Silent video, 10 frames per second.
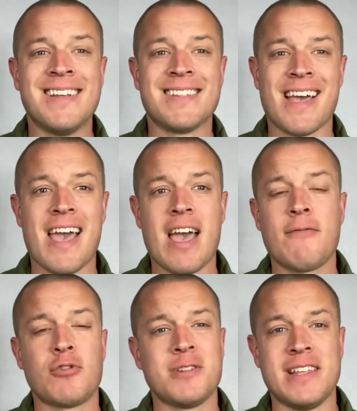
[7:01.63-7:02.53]
to have
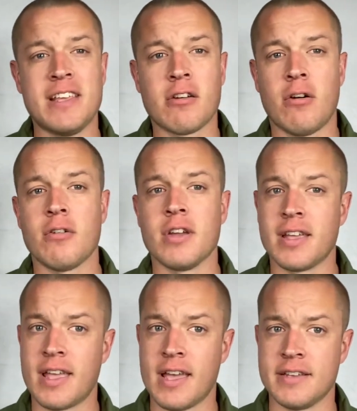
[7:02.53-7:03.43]
on an e-collar in
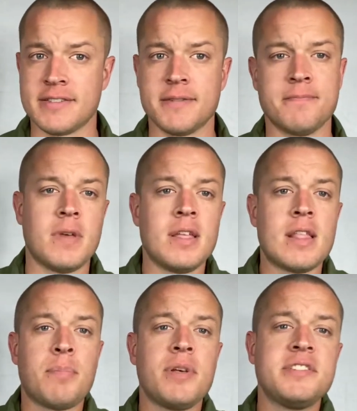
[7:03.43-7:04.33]
case.
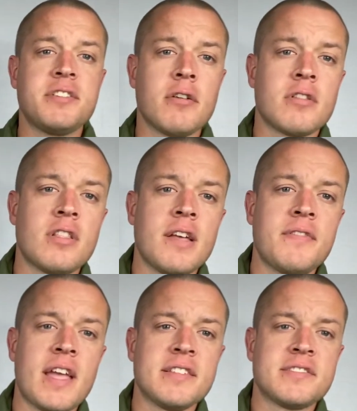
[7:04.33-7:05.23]
Now, placed here on the
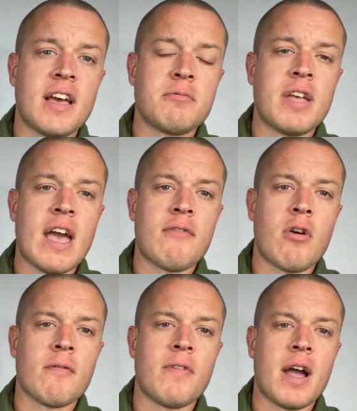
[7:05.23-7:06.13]
left-hand side, we have
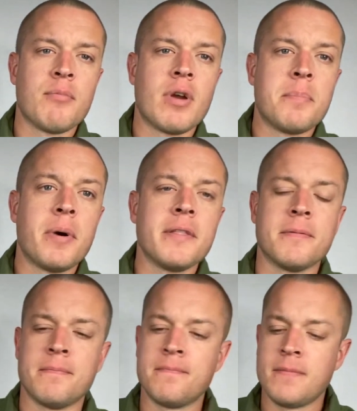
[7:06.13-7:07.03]
our vibrate button.
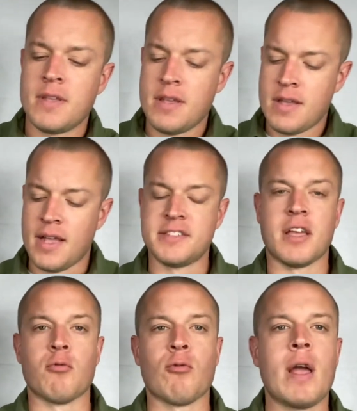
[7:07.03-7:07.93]
It's a
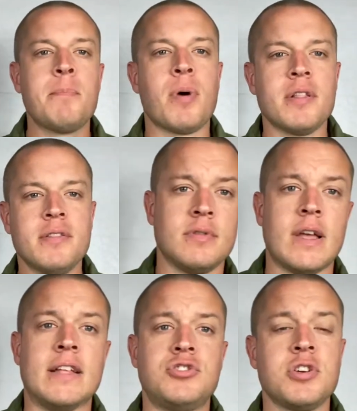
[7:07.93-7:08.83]
red button,
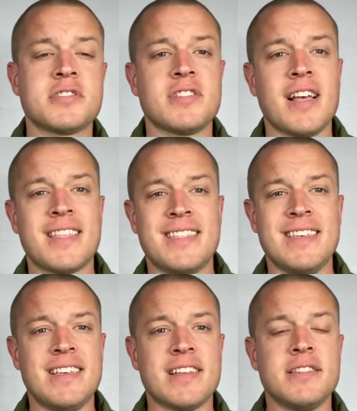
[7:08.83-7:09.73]
and just like
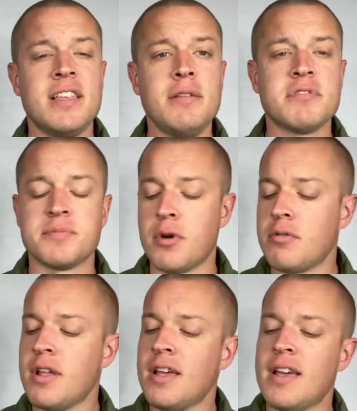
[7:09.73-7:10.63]
the continuous
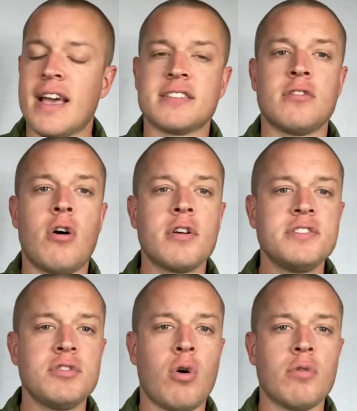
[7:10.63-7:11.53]
mode, as long
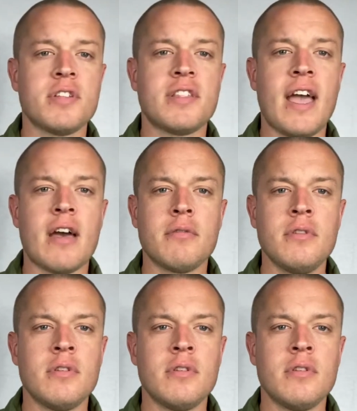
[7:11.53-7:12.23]
as you hold it down,